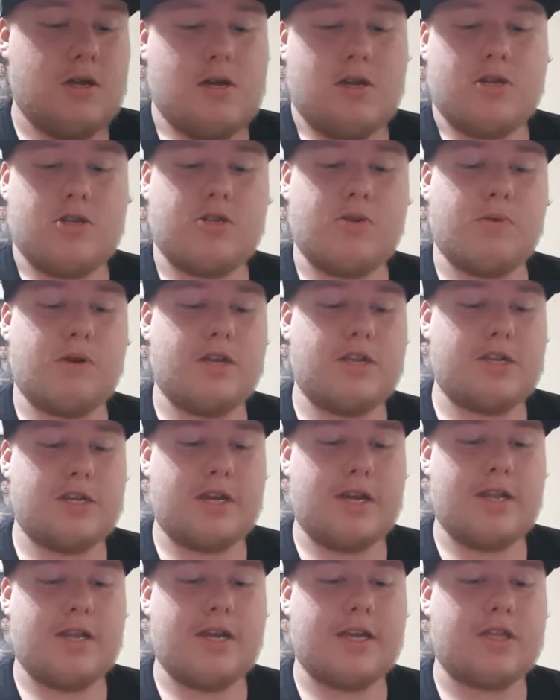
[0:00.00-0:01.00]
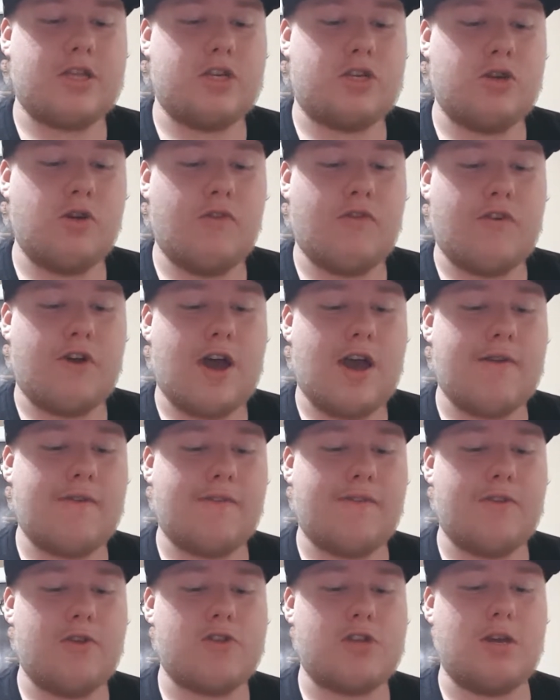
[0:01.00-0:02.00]
So once again, like the 2.5,
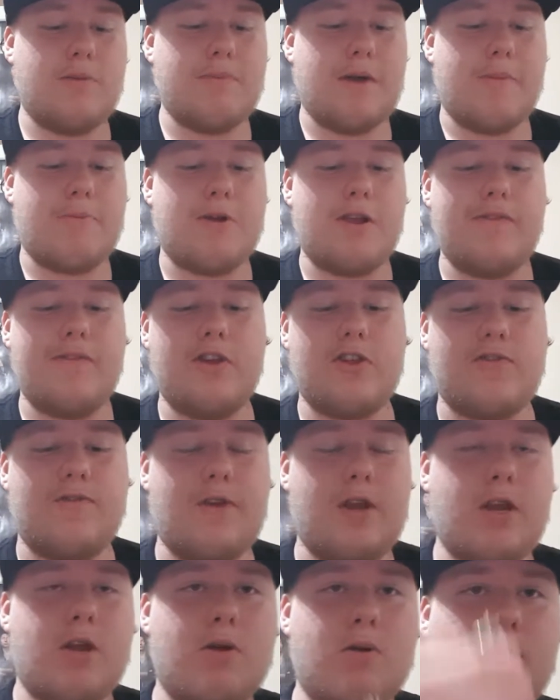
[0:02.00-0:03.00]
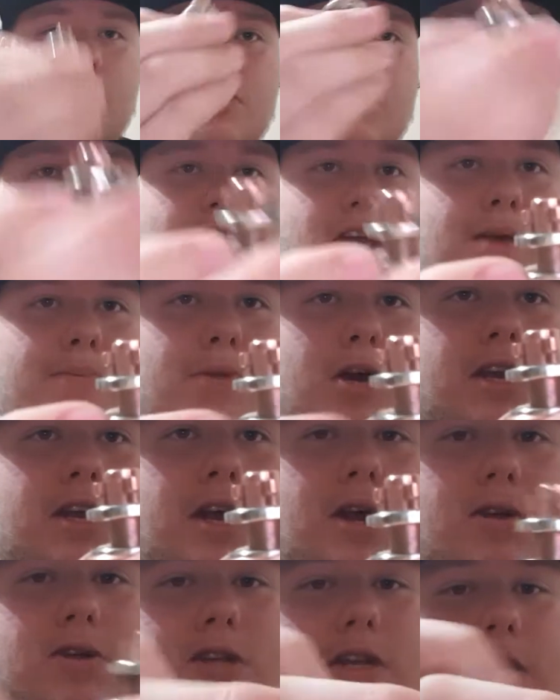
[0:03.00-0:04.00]
if you see my previous video, same button
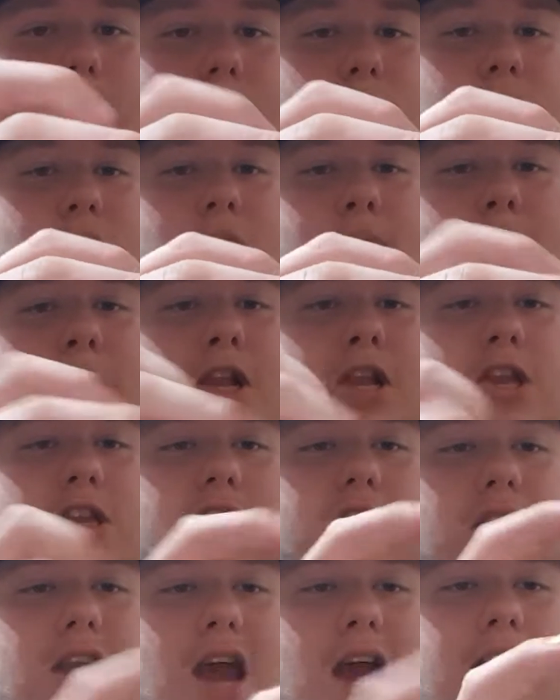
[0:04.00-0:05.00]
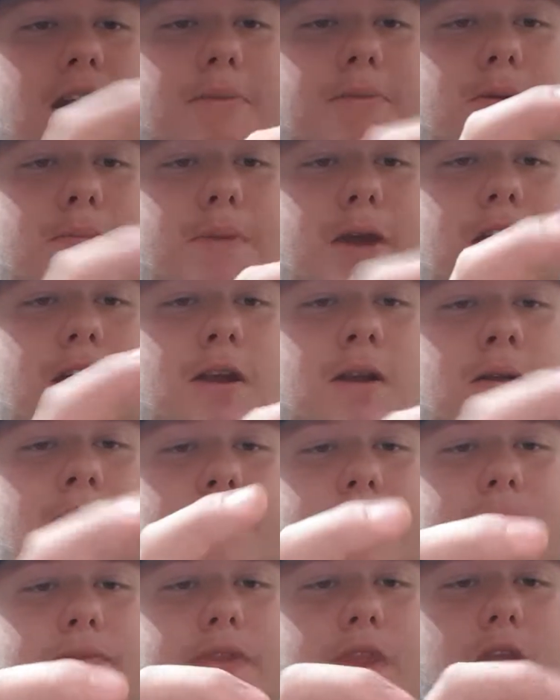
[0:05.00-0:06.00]
housing, only the button's a tiny bit bigger
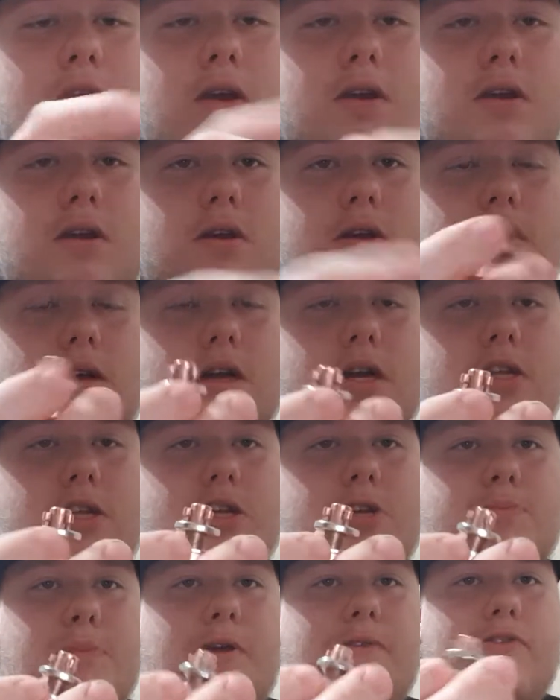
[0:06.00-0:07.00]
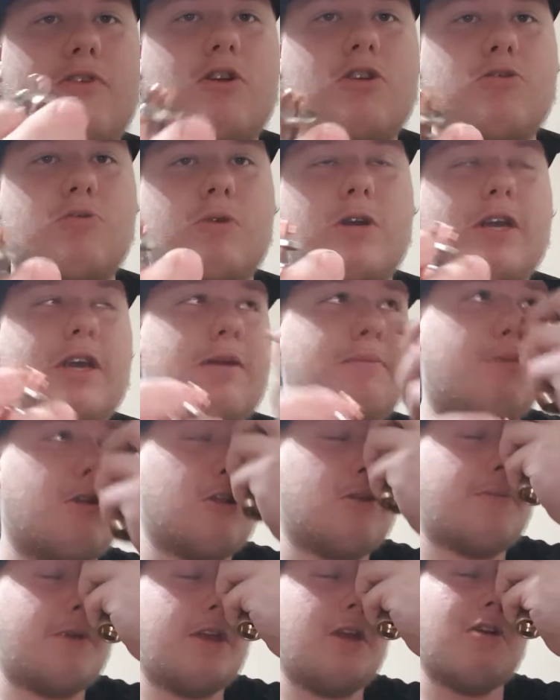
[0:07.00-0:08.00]
because it's meant for a 28
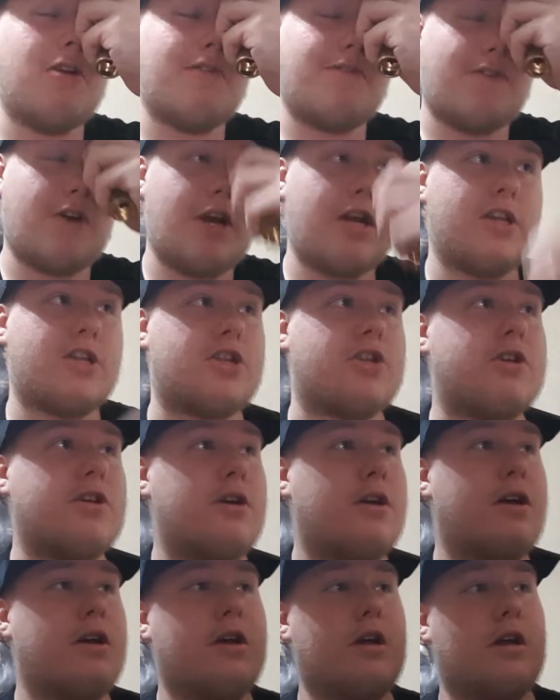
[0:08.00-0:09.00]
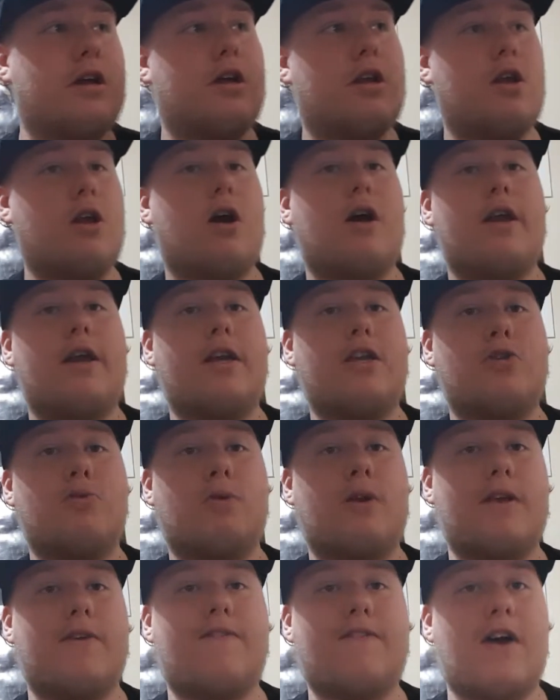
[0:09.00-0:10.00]
millimeter device, not a
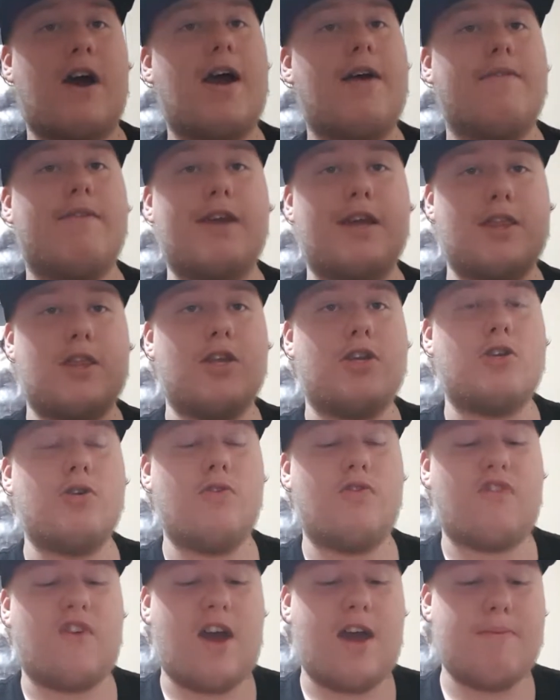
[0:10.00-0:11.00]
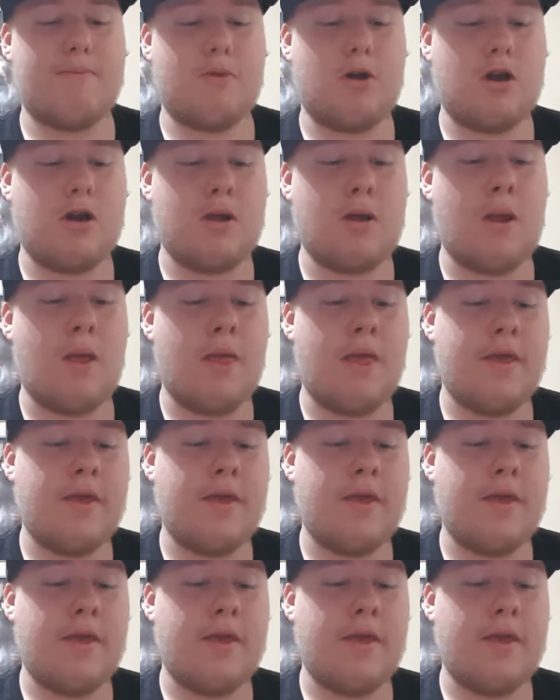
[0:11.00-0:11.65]
25 like the 2.5 mod.